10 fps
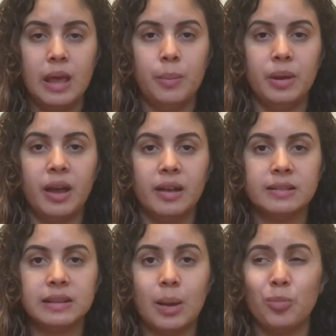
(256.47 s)

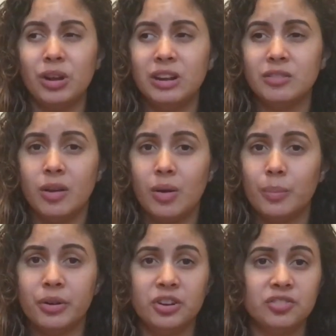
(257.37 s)
because I'm running low. I'm
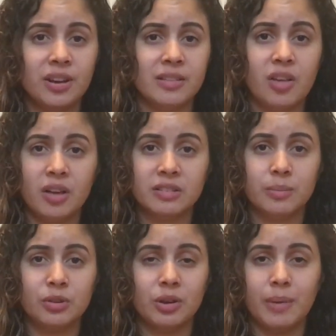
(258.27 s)
pretty sure I lost some
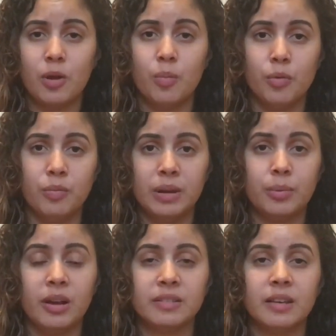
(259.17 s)
during my whole moving
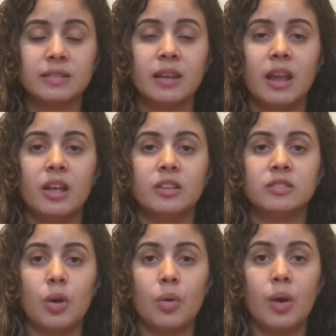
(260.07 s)
process.
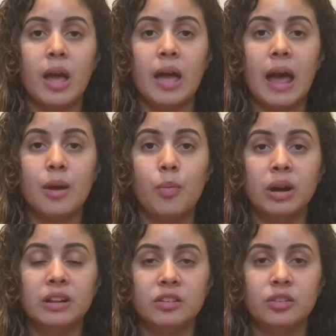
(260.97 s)
So I
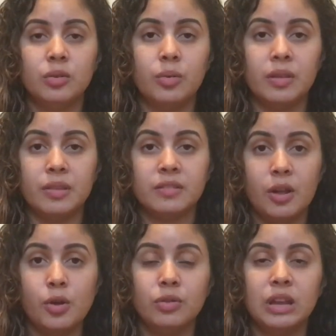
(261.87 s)
wanted to do the
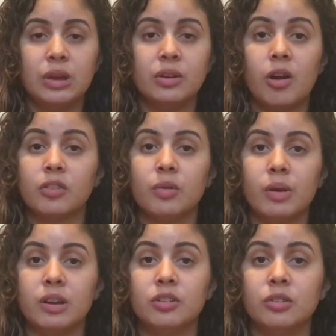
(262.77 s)
Snuggle deal, and I also
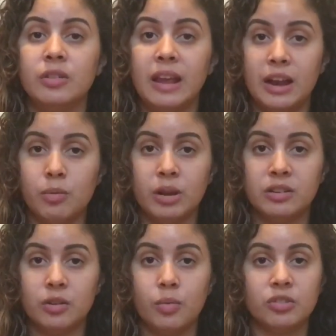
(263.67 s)
wanted to do the Airwick
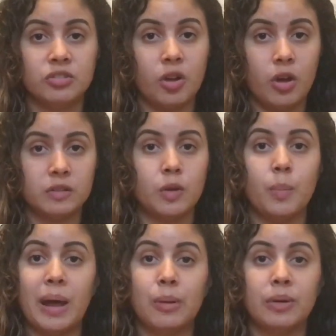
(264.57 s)
deal, which is also
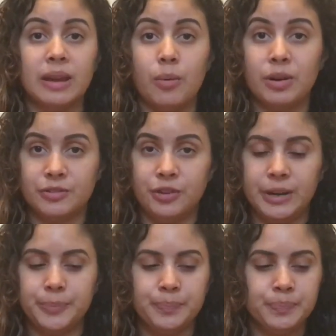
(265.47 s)
buy one get one free.